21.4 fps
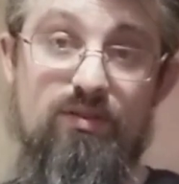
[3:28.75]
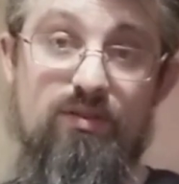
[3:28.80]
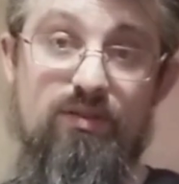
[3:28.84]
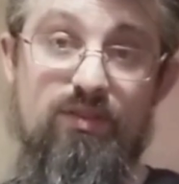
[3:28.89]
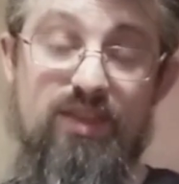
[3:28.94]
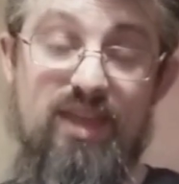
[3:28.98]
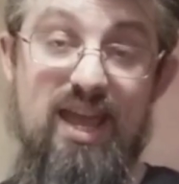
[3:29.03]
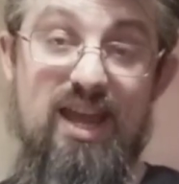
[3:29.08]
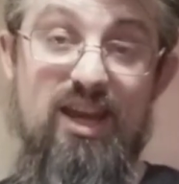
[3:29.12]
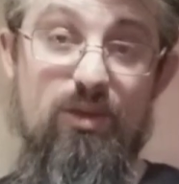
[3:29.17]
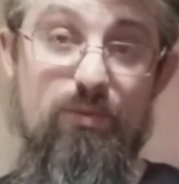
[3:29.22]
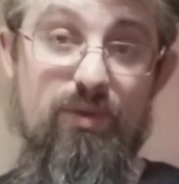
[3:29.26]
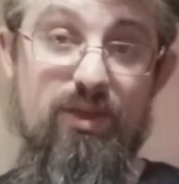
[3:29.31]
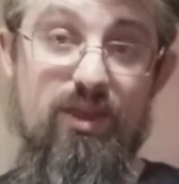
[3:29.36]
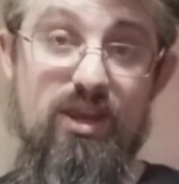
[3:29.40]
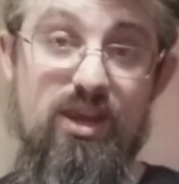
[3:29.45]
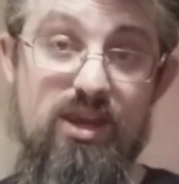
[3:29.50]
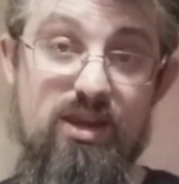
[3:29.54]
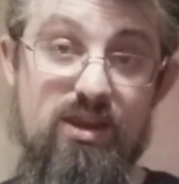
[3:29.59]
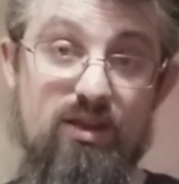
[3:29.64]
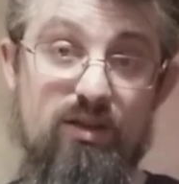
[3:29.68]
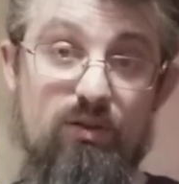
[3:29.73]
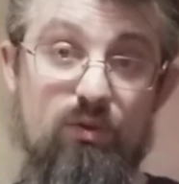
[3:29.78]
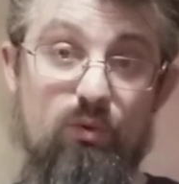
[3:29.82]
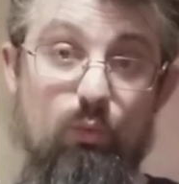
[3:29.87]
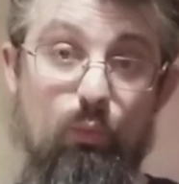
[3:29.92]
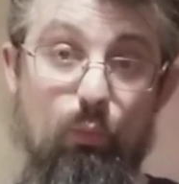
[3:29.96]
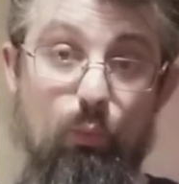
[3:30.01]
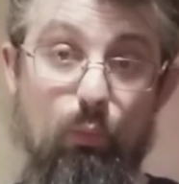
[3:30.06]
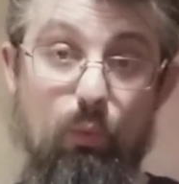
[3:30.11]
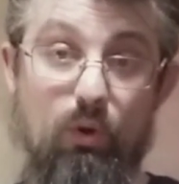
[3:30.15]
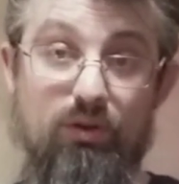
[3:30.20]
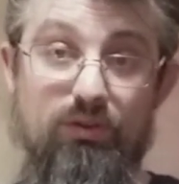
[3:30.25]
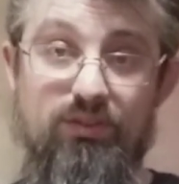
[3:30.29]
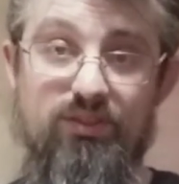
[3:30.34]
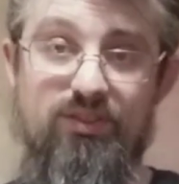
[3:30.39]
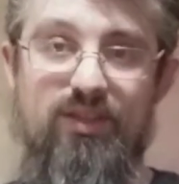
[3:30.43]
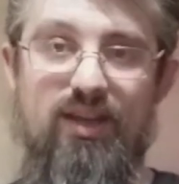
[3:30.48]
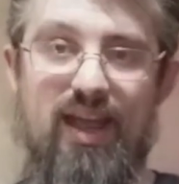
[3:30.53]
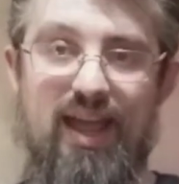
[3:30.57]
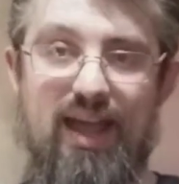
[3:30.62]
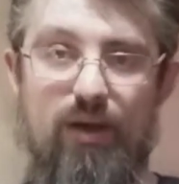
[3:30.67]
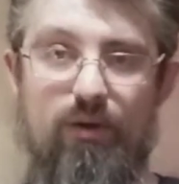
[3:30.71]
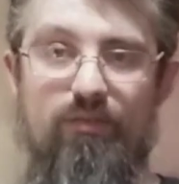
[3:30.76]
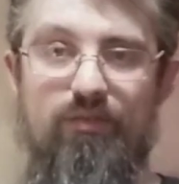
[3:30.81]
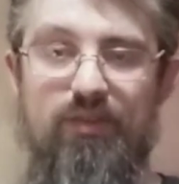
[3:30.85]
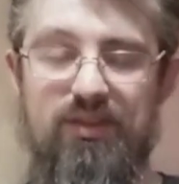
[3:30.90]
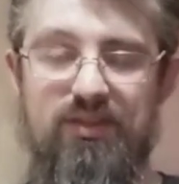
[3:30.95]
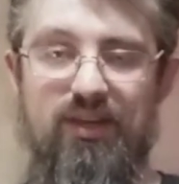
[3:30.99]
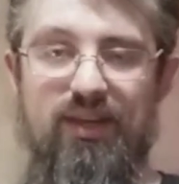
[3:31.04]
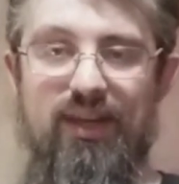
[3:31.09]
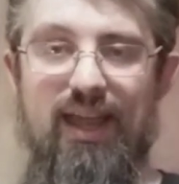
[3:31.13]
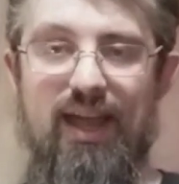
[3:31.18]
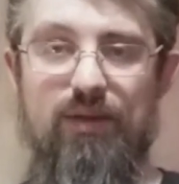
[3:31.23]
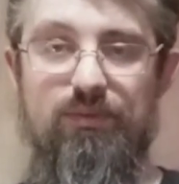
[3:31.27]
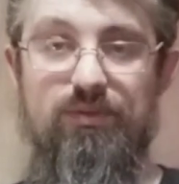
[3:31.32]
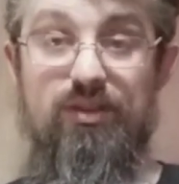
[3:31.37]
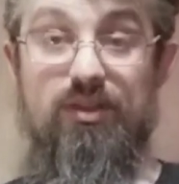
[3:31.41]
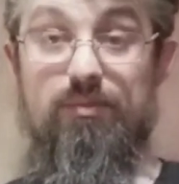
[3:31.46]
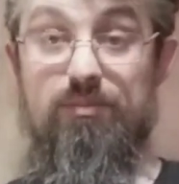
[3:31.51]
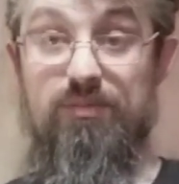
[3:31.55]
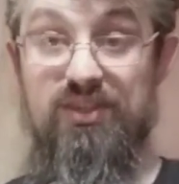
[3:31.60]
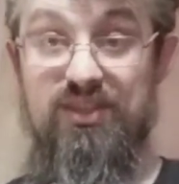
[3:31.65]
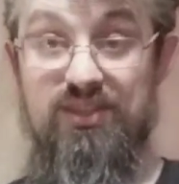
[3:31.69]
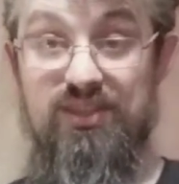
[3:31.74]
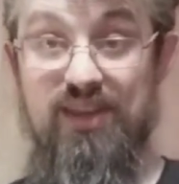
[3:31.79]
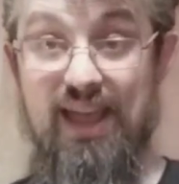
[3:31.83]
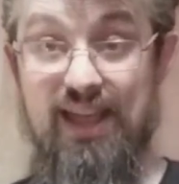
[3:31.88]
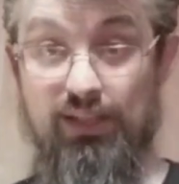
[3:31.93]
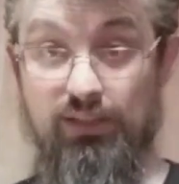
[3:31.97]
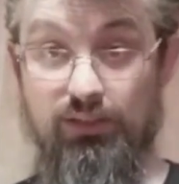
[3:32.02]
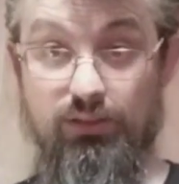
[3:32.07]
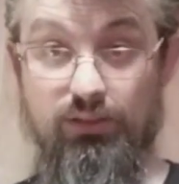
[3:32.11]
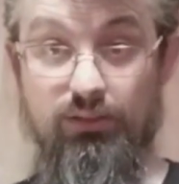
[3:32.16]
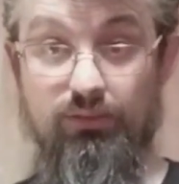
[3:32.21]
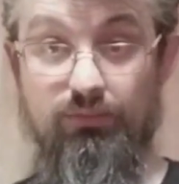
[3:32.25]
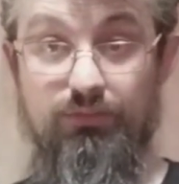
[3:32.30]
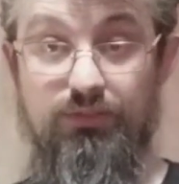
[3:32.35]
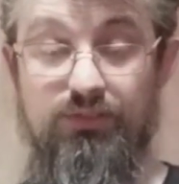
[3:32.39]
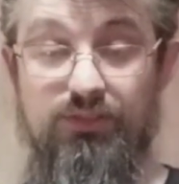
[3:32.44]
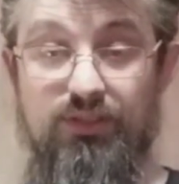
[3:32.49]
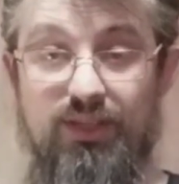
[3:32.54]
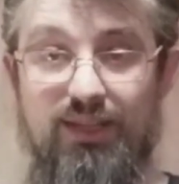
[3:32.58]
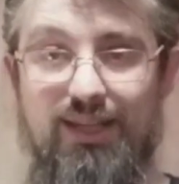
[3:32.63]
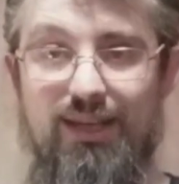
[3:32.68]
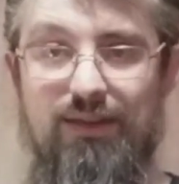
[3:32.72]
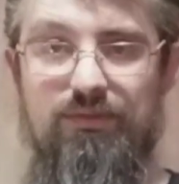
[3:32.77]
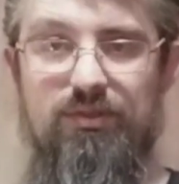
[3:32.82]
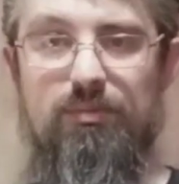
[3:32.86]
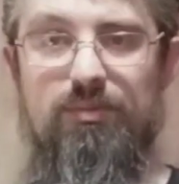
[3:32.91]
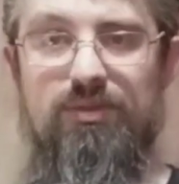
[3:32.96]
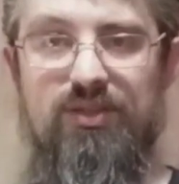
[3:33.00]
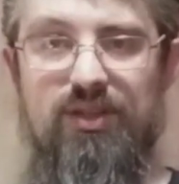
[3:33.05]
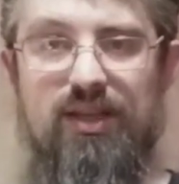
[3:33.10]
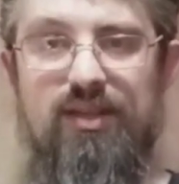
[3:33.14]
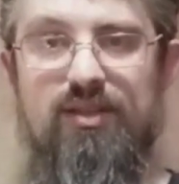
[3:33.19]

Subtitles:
the enemy want out of this encounter themselves, gives them